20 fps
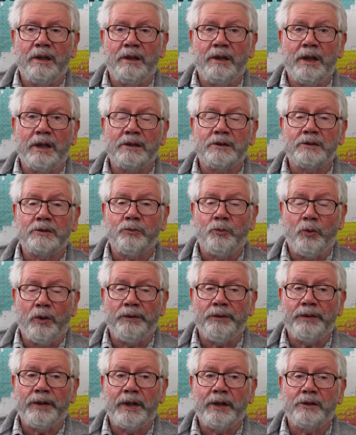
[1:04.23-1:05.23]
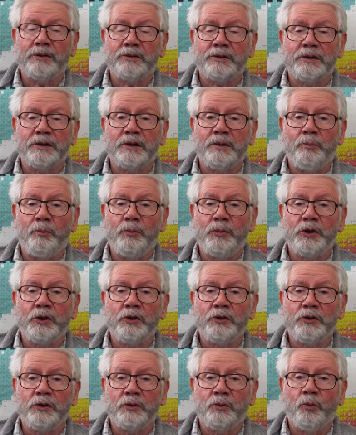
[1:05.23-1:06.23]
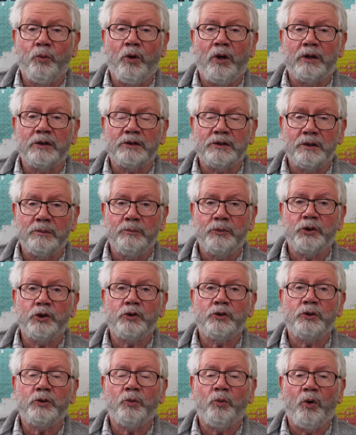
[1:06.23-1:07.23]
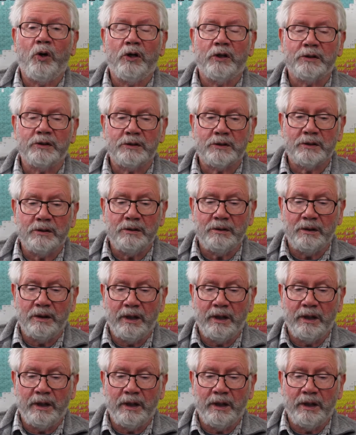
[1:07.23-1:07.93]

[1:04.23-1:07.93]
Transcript: that's one thousand million watts, a billion watts,